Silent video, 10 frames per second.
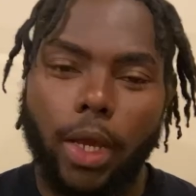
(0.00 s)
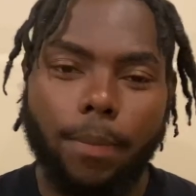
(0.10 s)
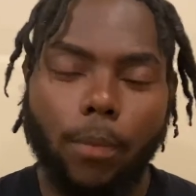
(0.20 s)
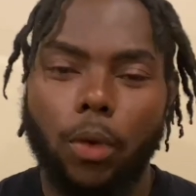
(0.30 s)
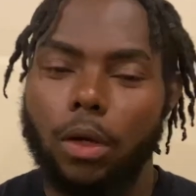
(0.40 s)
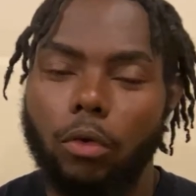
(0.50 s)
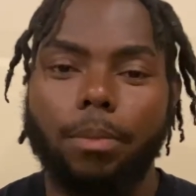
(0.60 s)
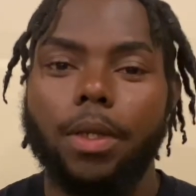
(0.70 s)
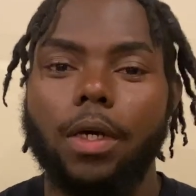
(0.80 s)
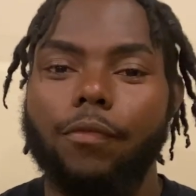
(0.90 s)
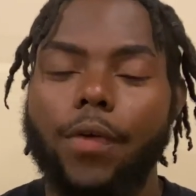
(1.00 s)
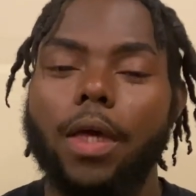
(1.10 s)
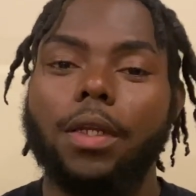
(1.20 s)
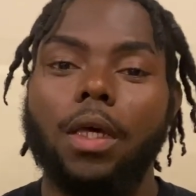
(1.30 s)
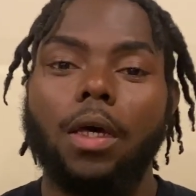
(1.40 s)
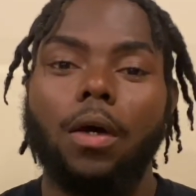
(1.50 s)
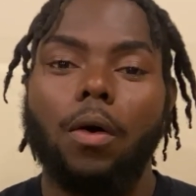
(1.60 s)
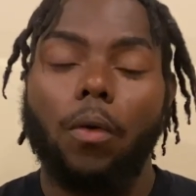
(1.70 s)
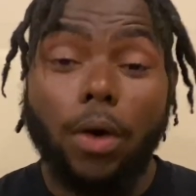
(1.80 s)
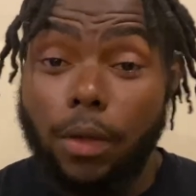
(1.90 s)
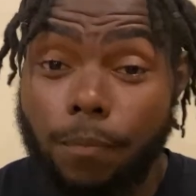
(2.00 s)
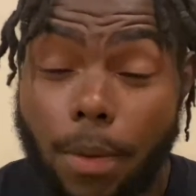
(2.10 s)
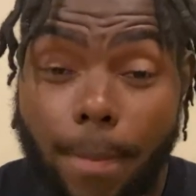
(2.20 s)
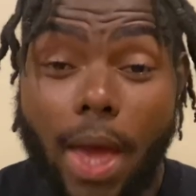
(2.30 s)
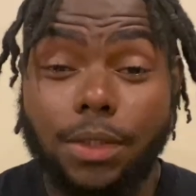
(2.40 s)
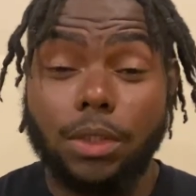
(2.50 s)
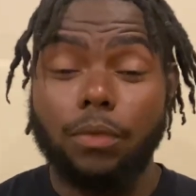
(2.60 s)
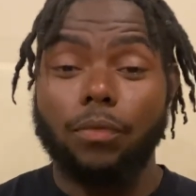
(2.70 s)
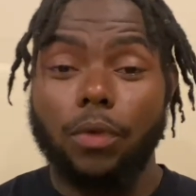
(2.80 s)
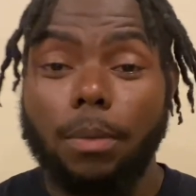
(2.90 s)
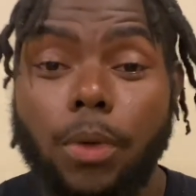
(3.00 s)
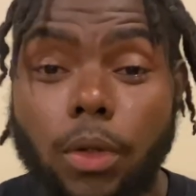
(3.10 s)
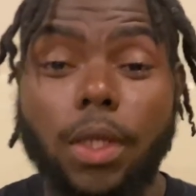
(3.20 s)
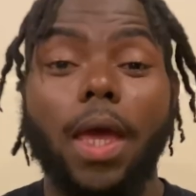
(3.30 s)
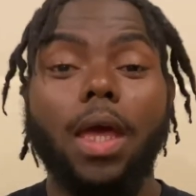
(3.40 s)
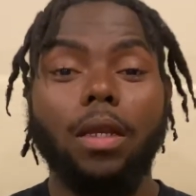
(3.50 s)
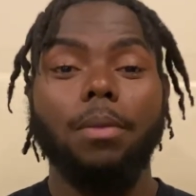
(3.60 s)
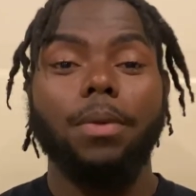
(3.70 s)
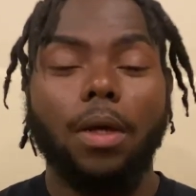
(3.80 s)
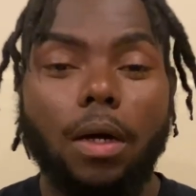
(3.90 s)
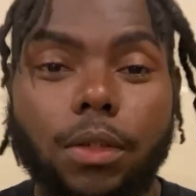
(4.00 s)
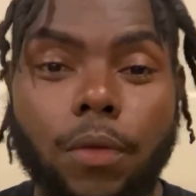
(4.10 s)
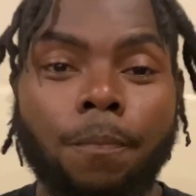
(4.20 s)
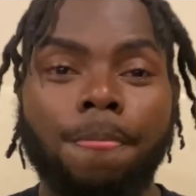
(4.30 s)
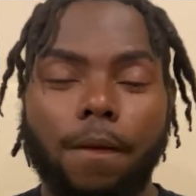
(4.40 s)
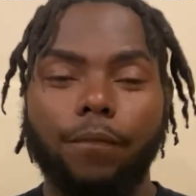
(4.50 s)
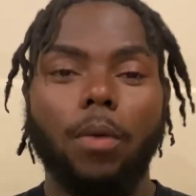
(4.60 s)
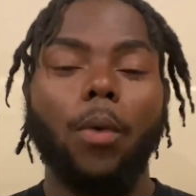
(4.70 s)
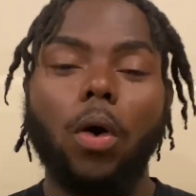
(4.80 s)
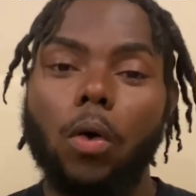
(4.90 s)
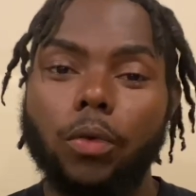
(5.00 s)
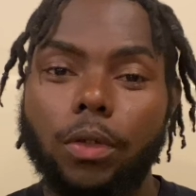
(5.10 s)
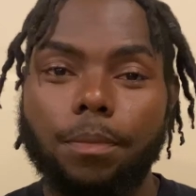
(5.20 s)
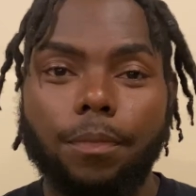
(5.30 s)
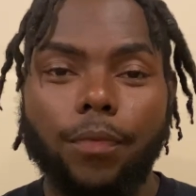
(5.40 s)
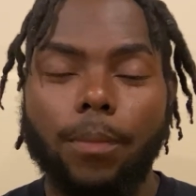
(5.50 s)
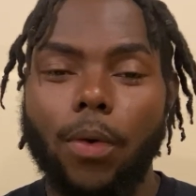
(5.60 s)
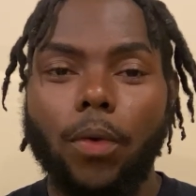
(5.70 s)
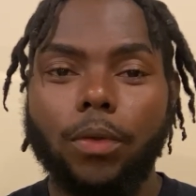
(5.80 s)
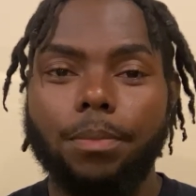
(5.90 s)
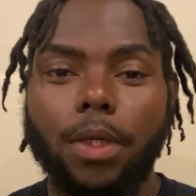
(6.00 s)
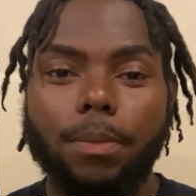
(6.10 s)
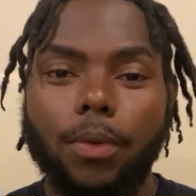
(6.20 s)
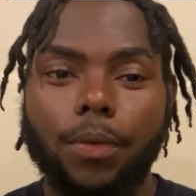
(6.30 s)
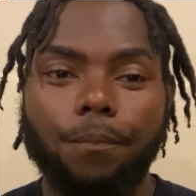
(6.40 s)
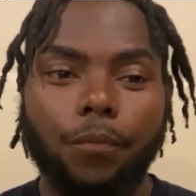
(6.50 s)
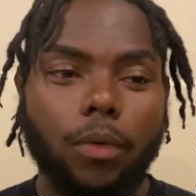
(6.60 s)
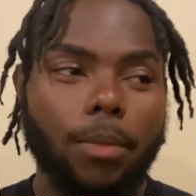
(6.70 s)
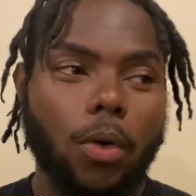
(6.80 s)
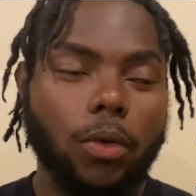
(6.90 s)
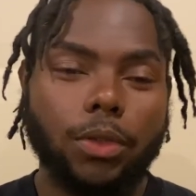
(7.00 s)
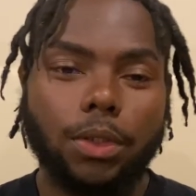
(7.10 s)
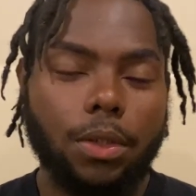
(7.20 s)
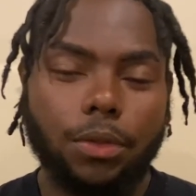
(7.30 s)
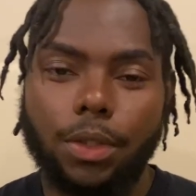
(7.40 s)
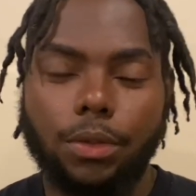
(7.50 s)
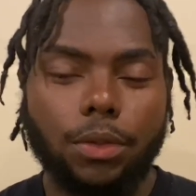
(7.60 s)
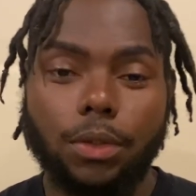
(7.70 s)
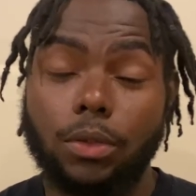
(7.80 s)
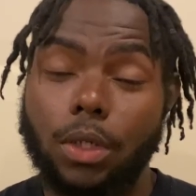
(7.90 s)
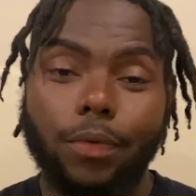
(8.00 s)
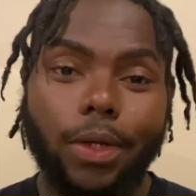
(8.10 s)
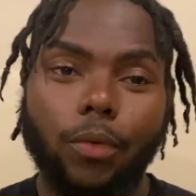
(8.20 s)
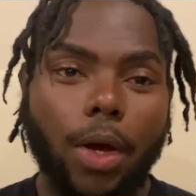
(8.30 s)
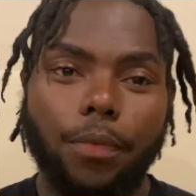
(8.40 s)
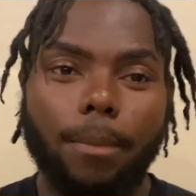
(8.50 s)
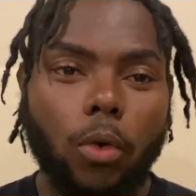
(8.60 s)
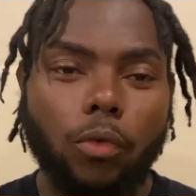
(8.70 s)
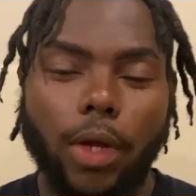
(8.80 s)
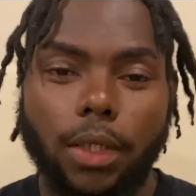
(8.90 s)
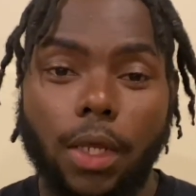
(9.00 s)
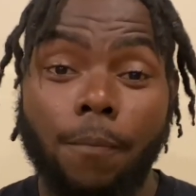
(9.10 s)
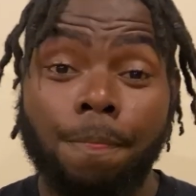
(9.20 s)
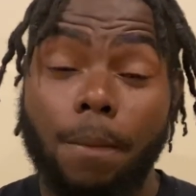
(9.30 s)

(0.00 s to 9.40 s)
more crippling effect on the masses of the community. And to be honest, for more older people, for more older senior citizens and stuff, they don't have to move like that.